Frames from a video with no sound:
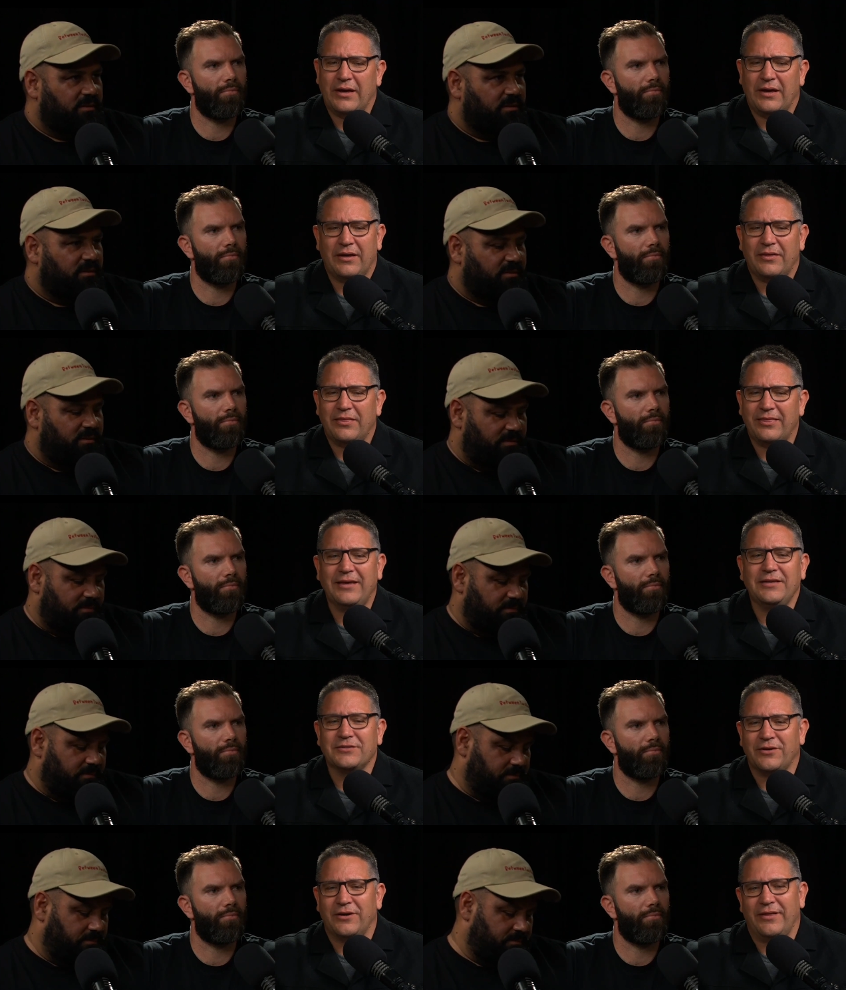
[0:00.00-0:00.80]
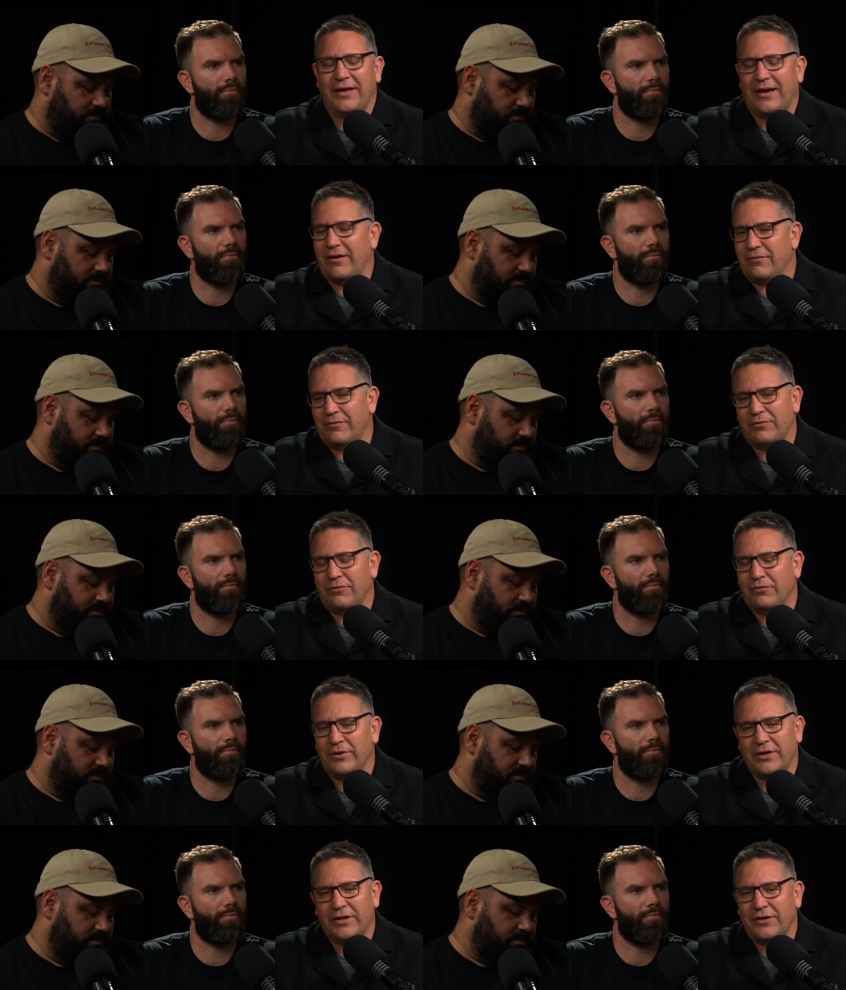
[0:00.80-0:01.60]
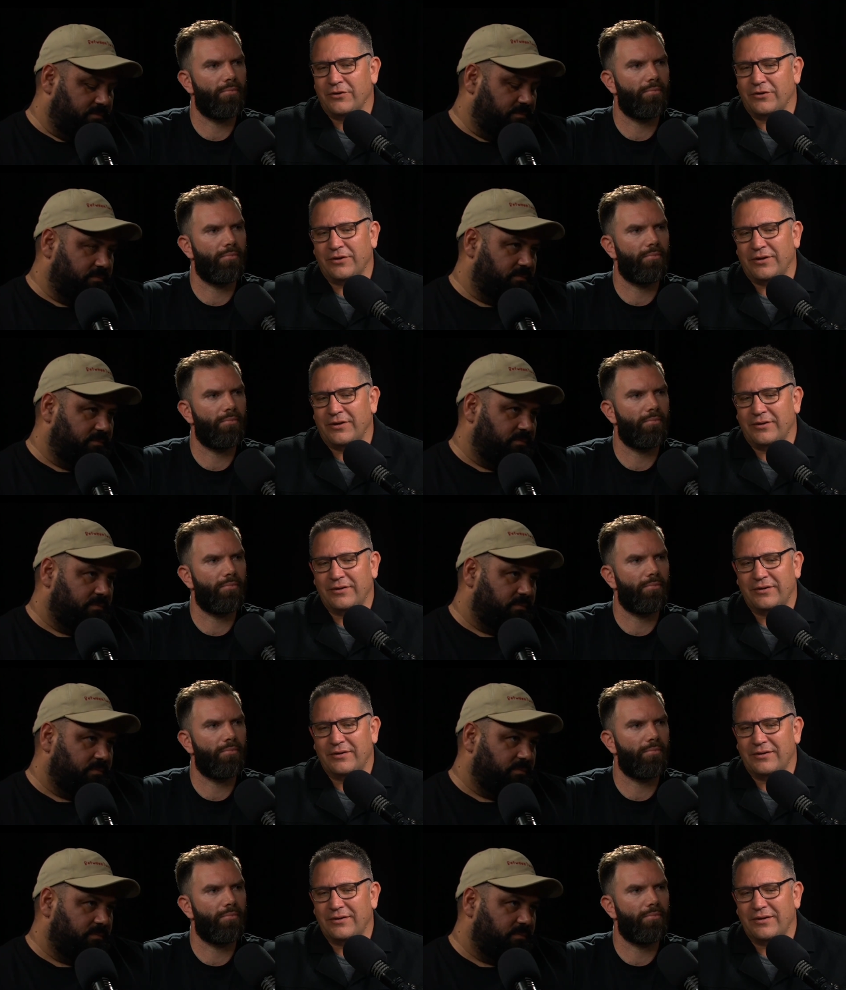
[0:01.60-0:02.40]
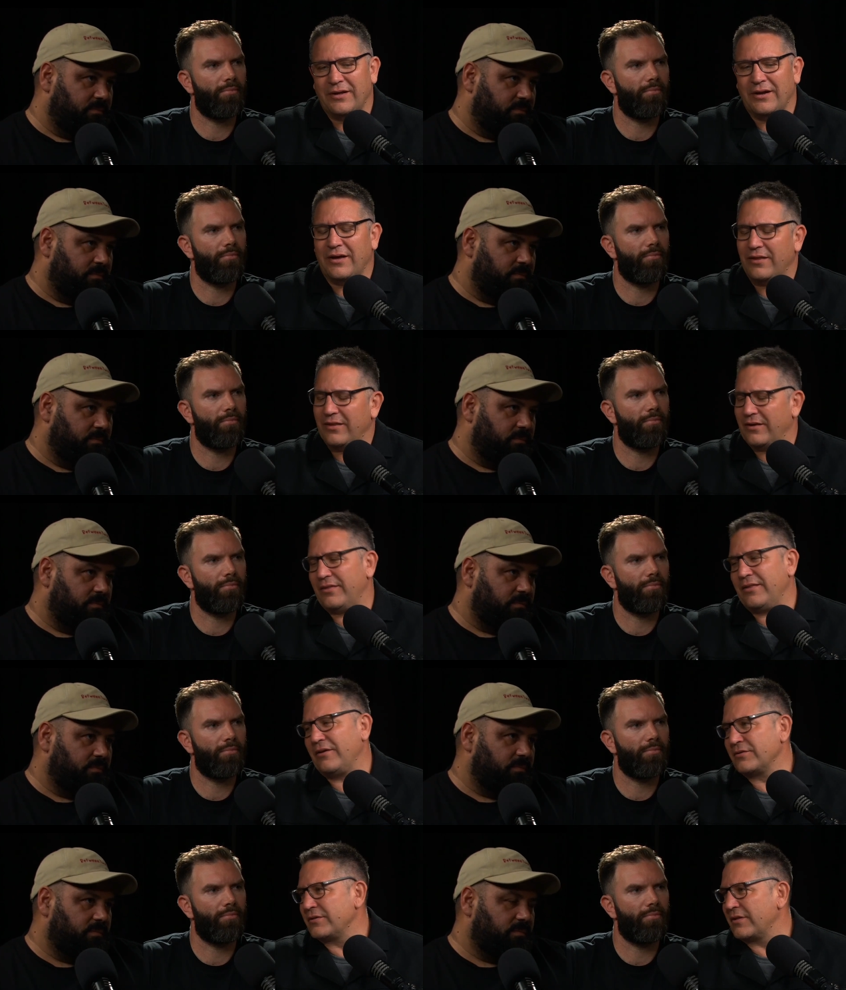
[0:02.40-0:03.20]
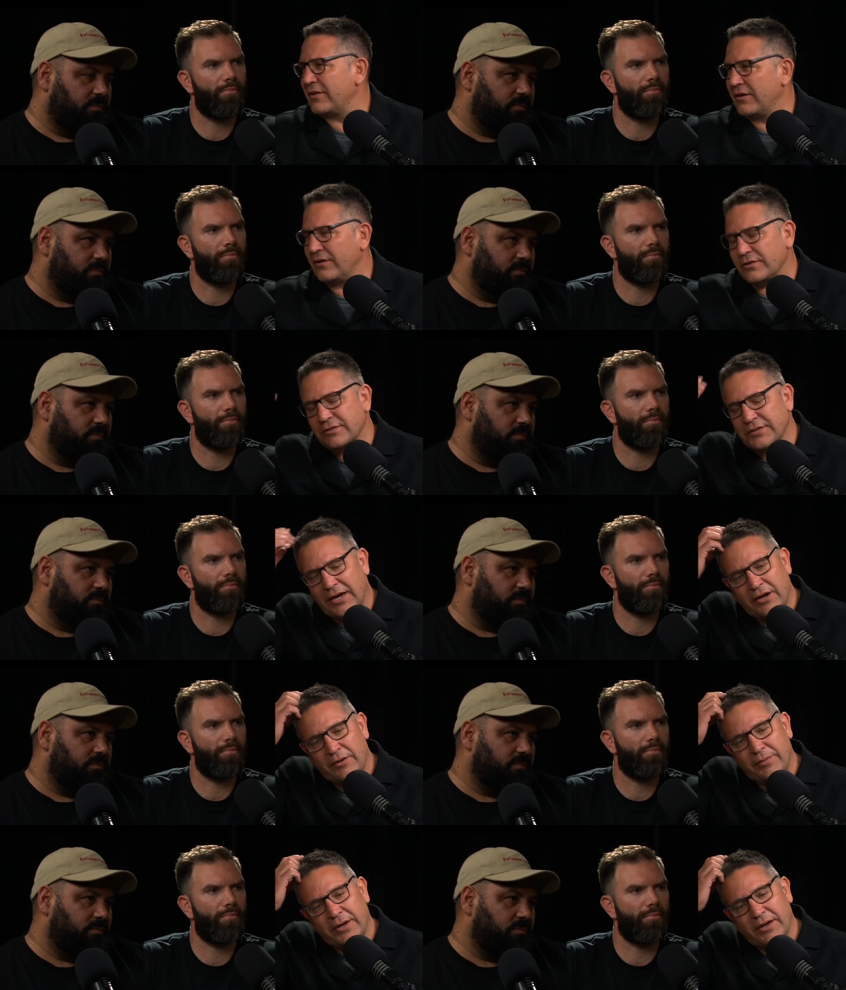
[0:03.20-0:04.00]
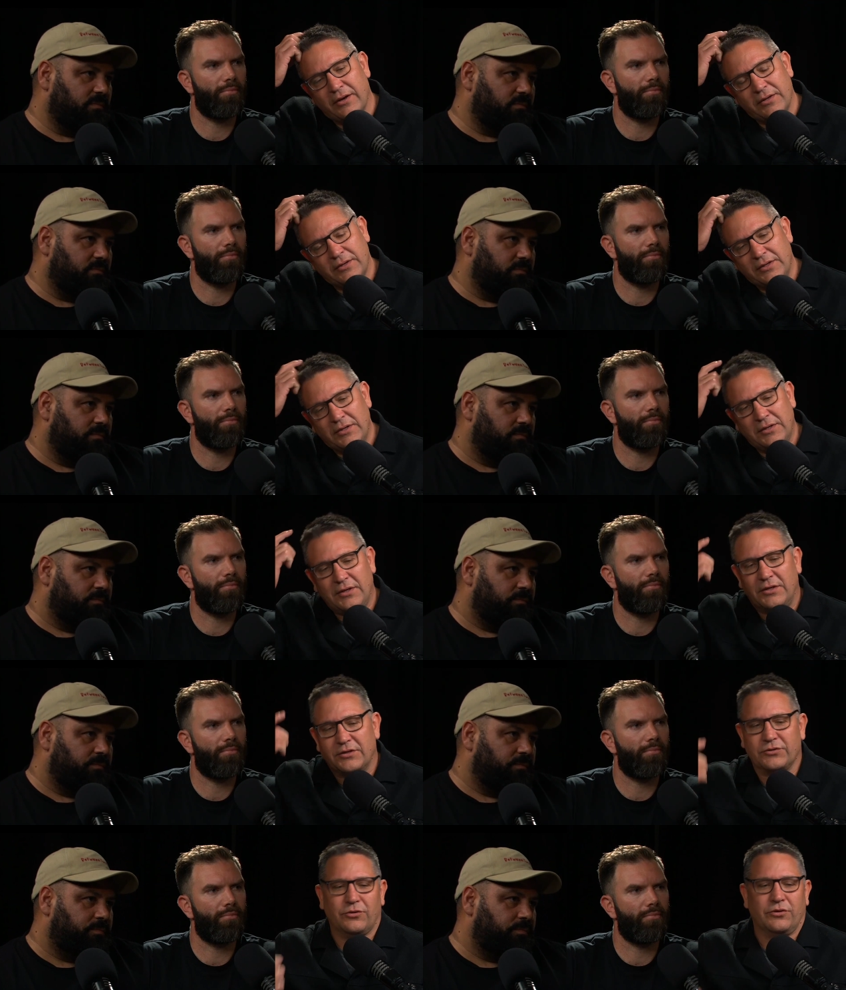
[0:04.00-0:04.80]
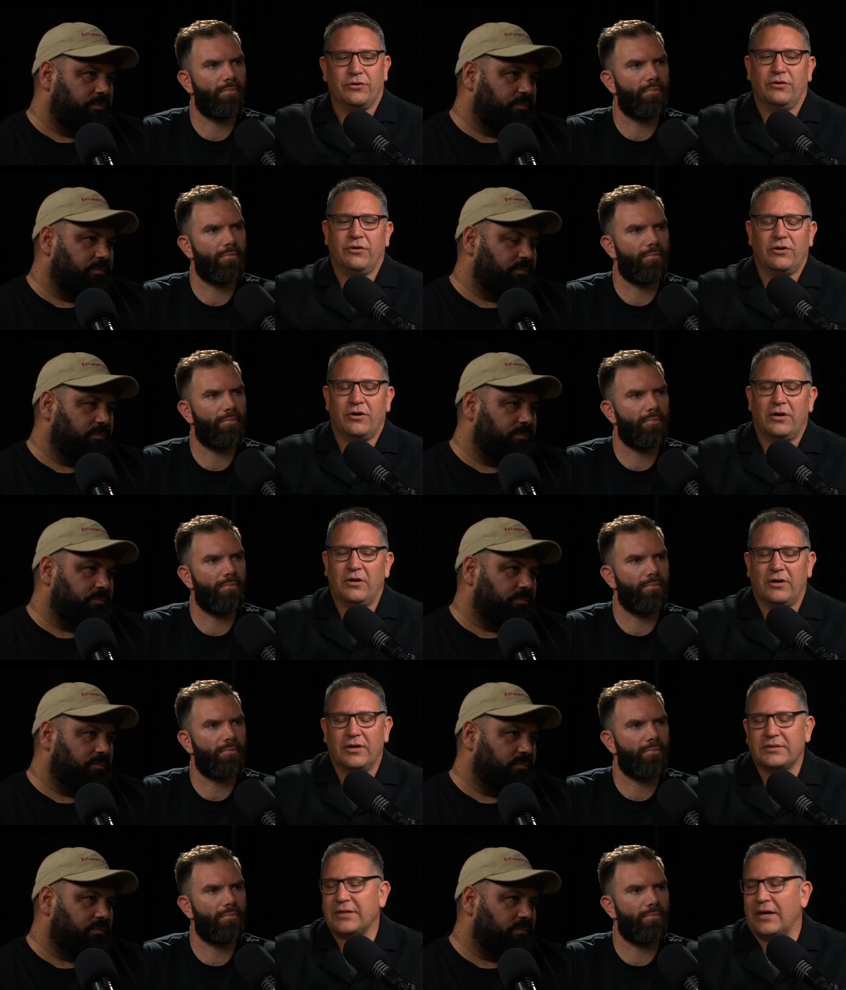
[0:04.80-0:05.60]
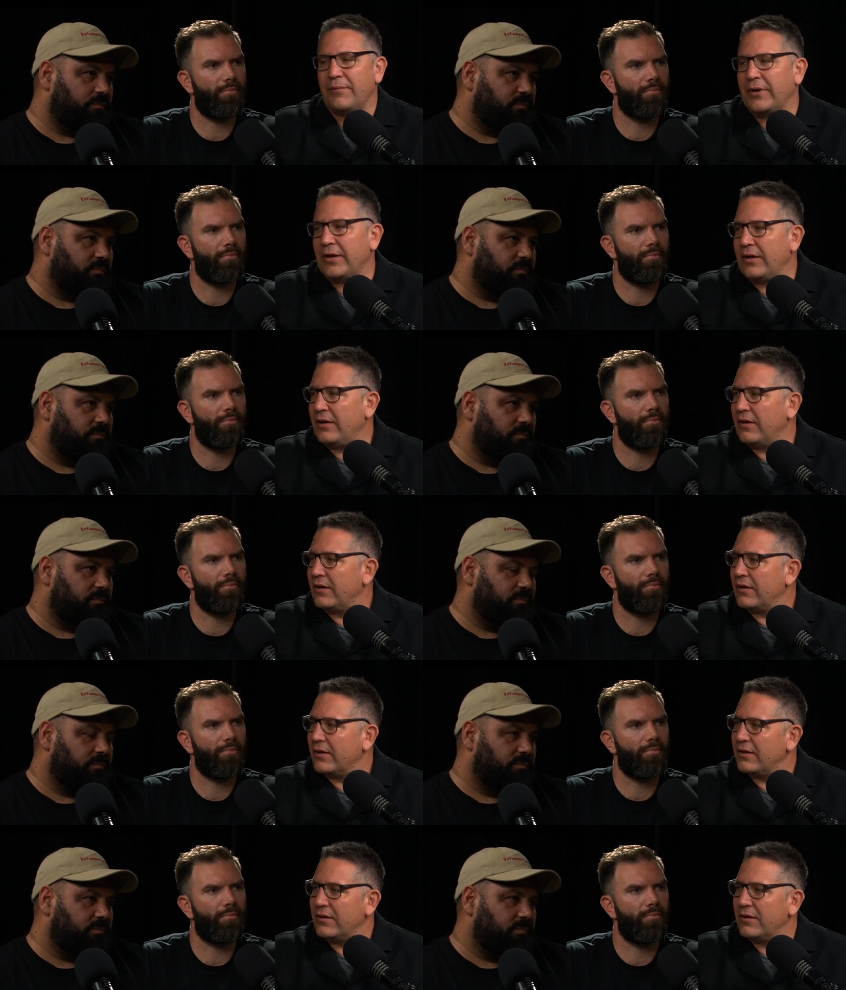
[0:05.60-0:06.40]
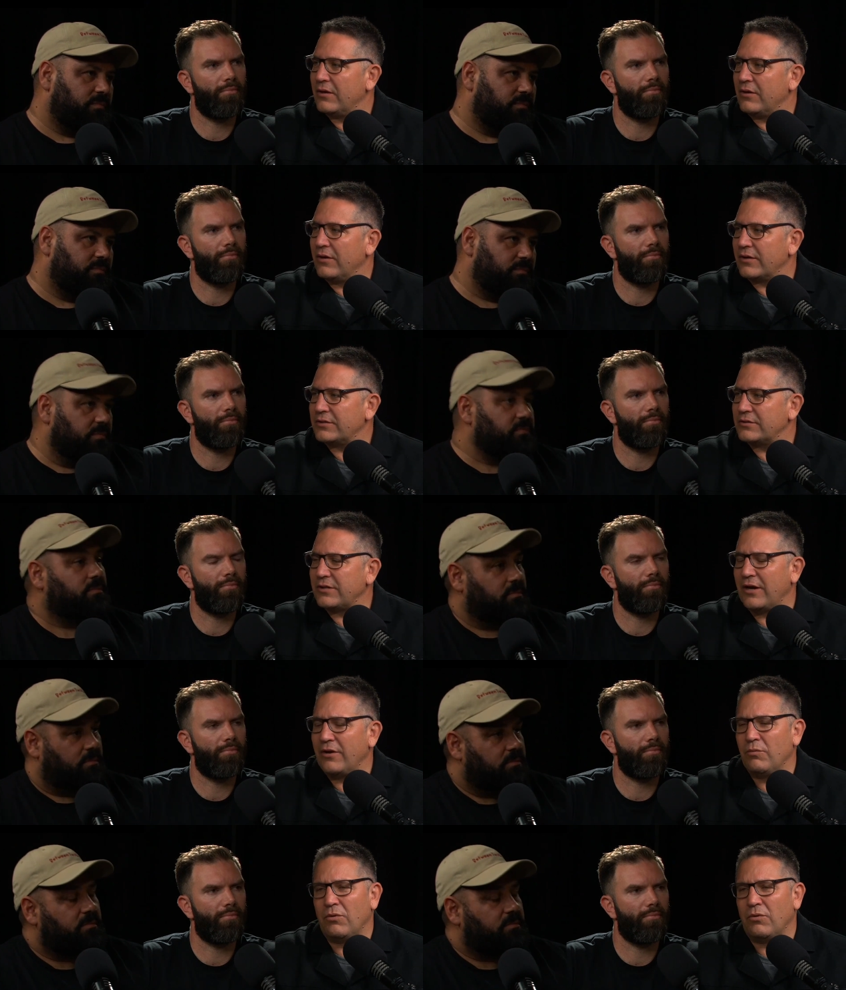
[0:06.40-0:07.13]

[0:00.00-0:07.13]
Speaker 1: yeah, things like that were really good. And, you know, that, that was the thing I was saying about talking to a guy like Tummy, like